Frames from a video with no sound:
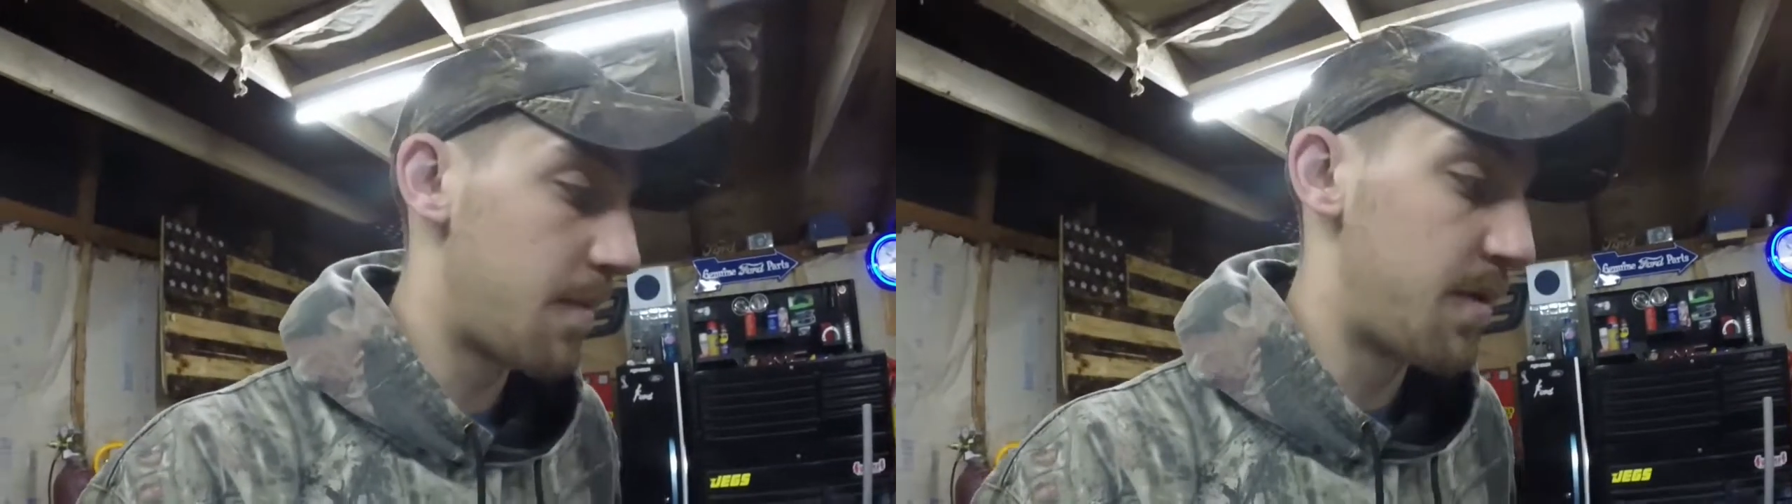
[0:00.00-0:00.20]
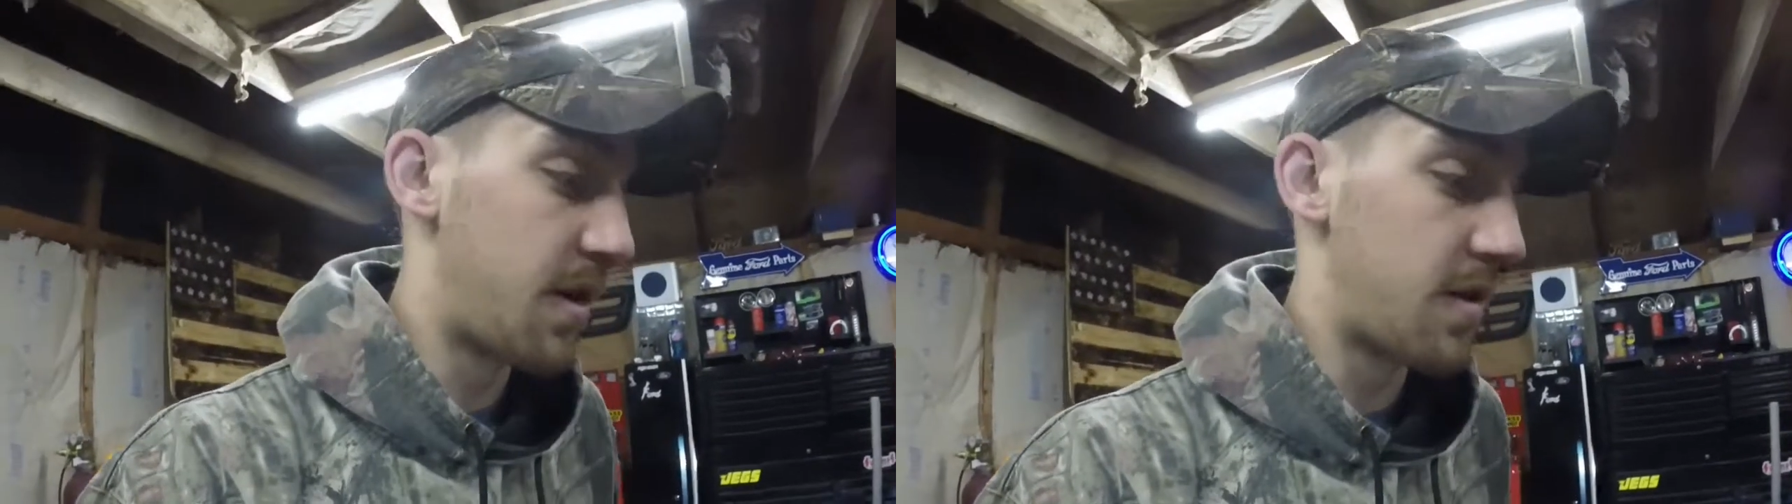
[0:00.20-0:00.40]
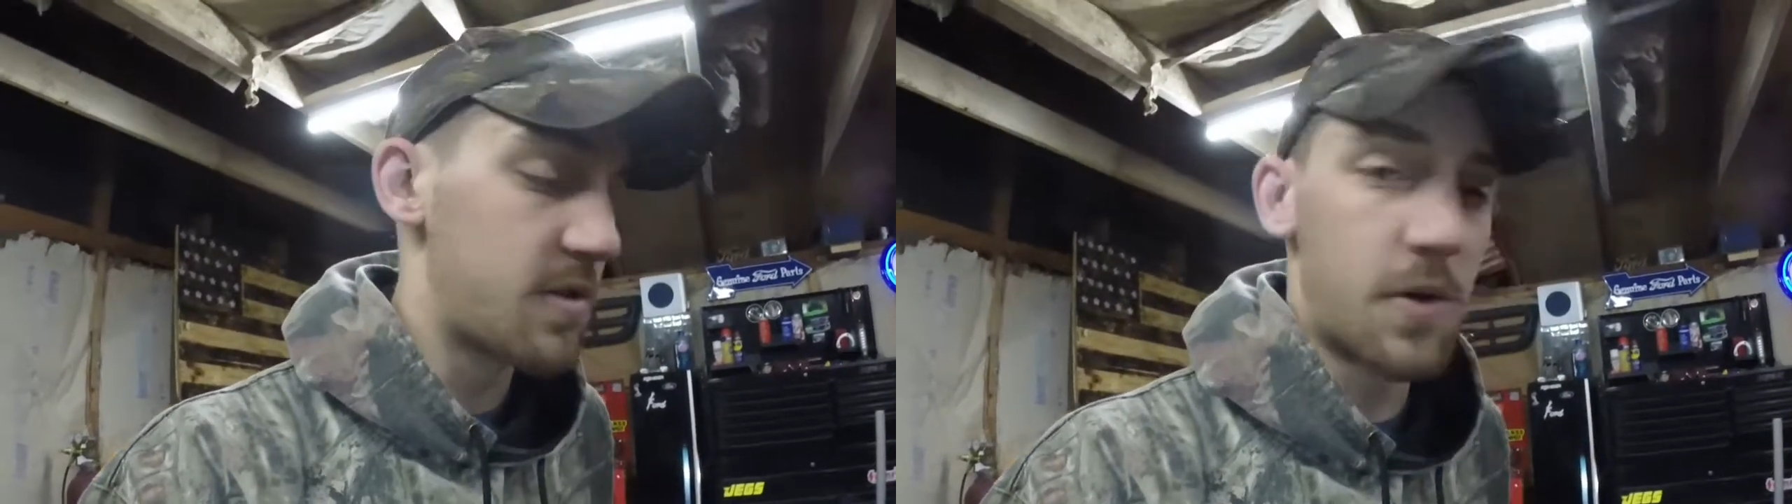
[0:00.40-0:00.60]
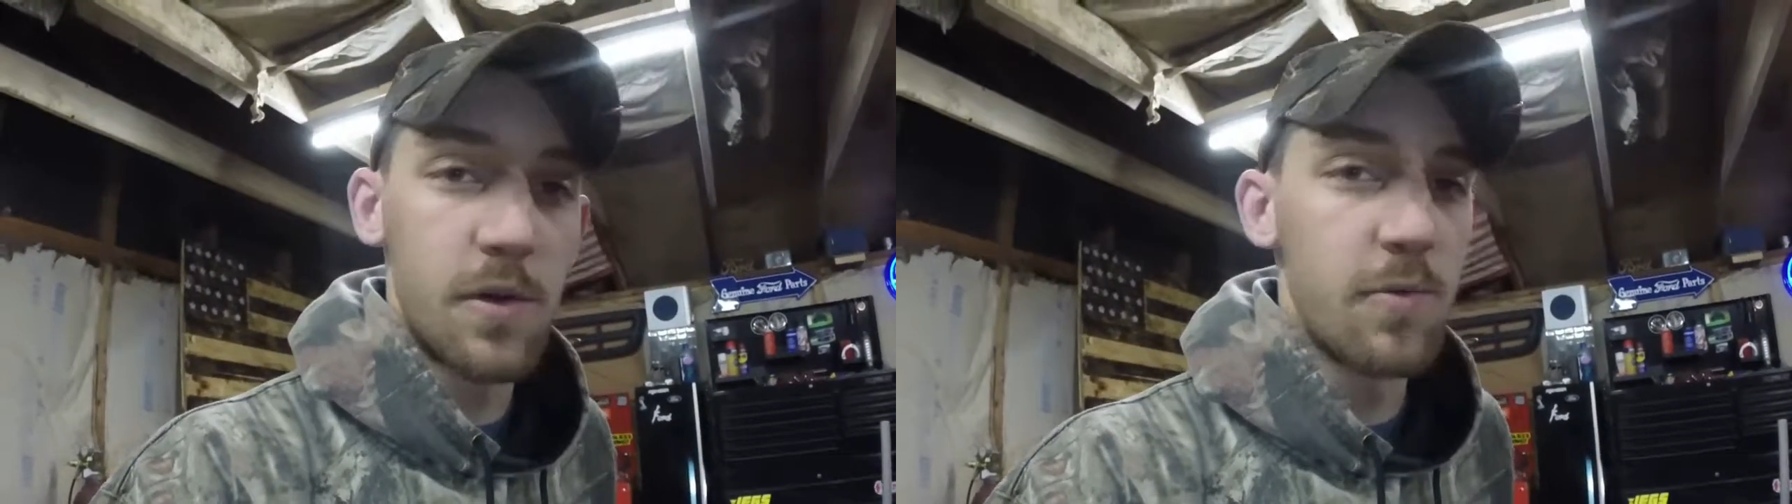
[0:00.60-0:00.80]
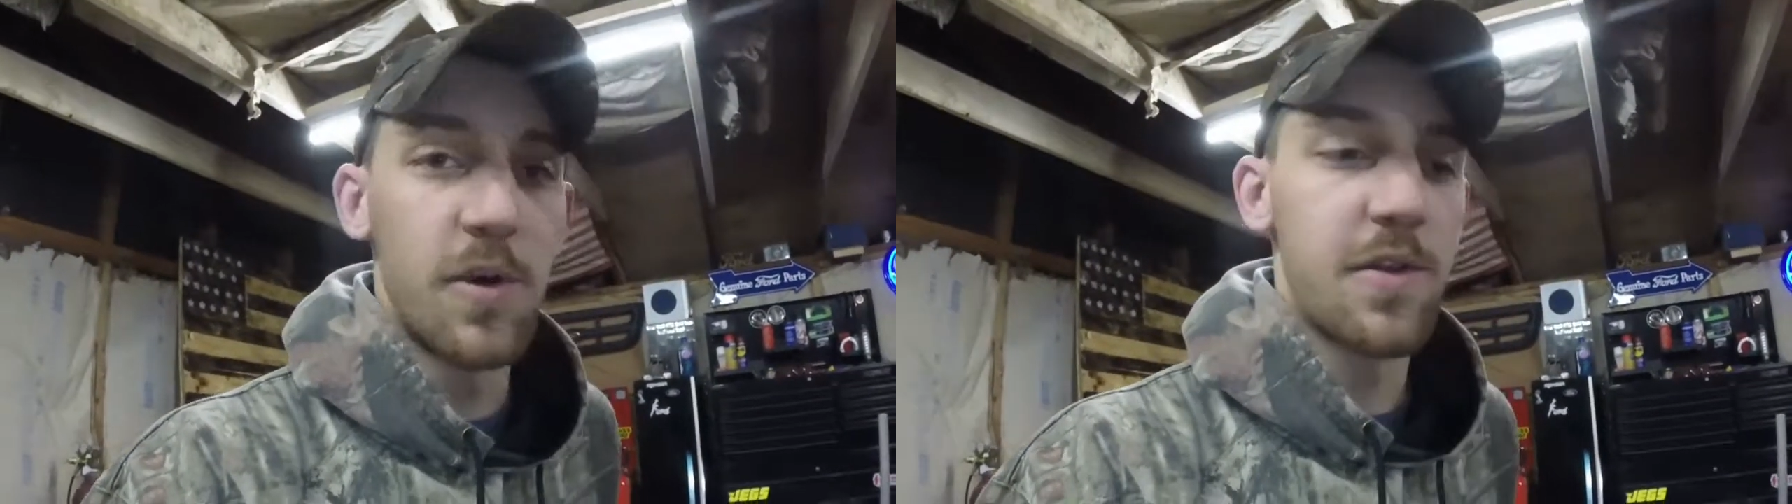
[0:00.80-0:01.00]
but
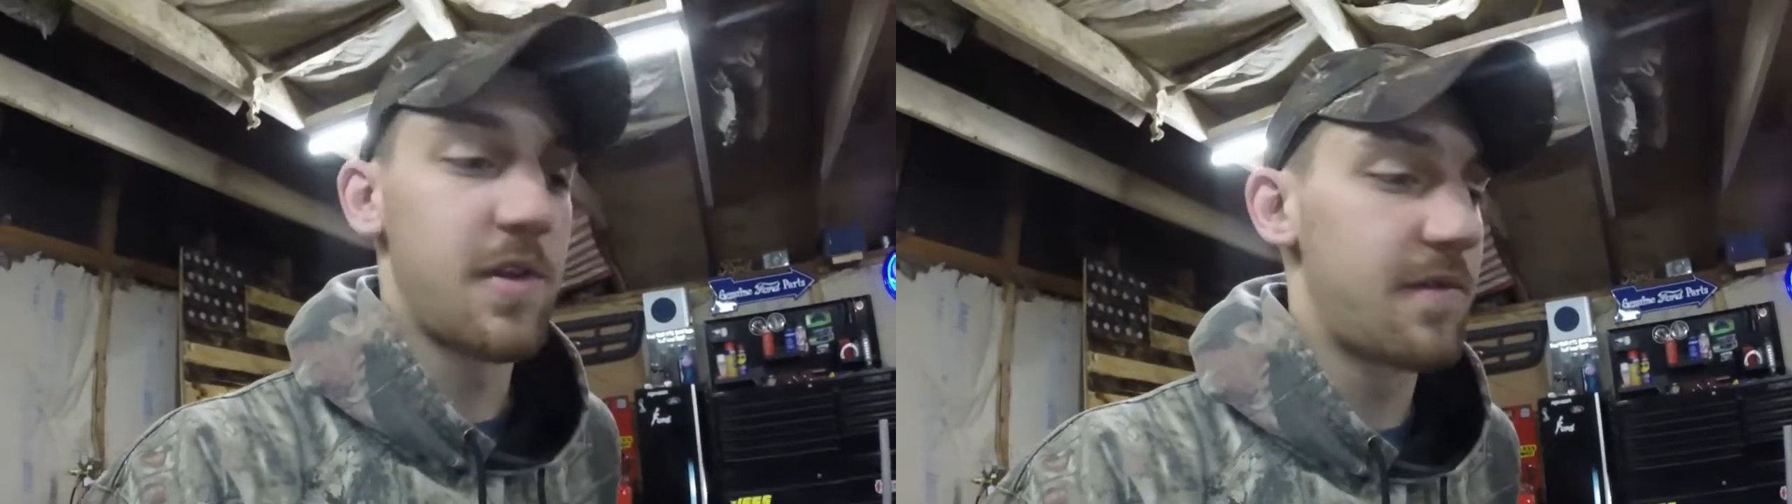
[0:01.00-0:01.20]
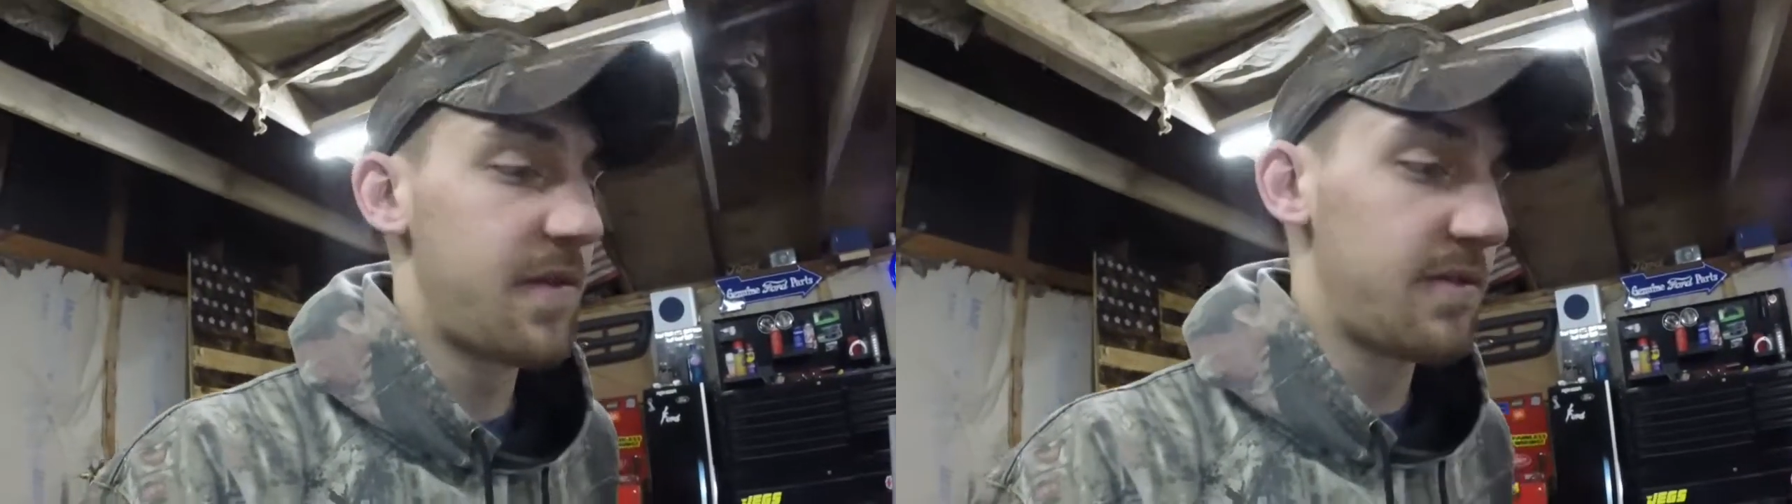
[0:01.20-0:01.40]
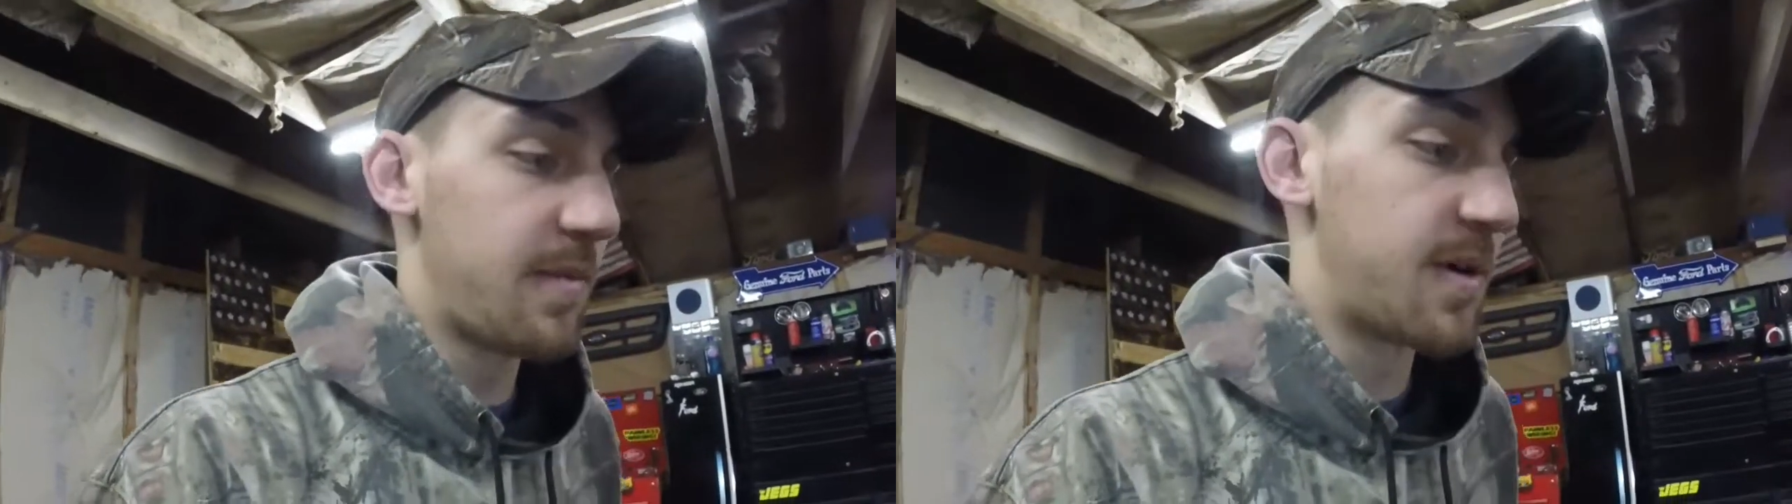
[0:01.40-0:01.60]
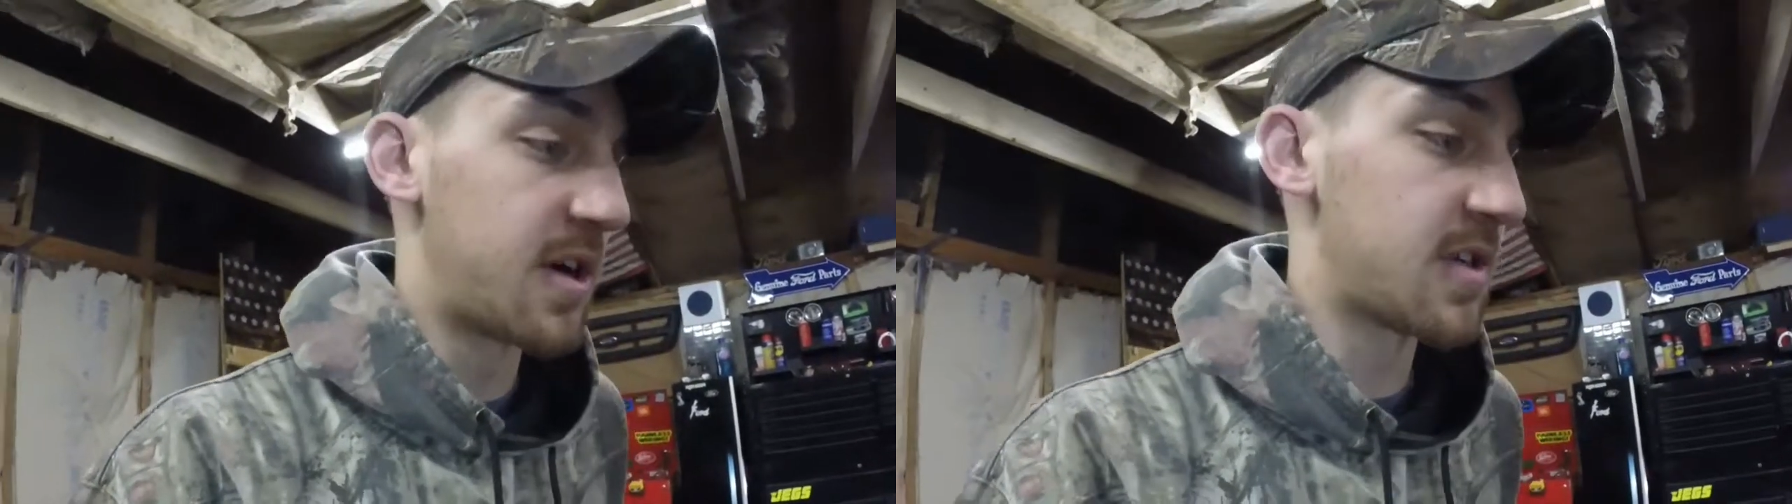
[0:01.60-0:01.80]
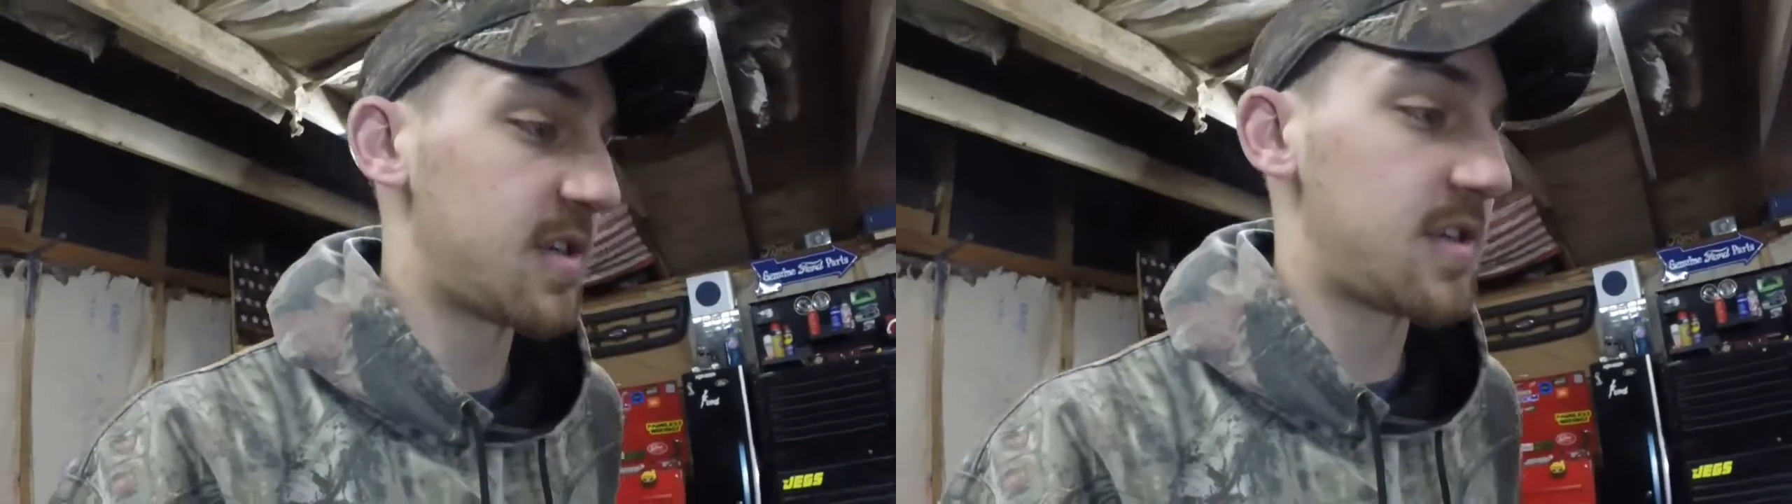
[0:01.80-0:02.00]
totally worth it, 50 bucks.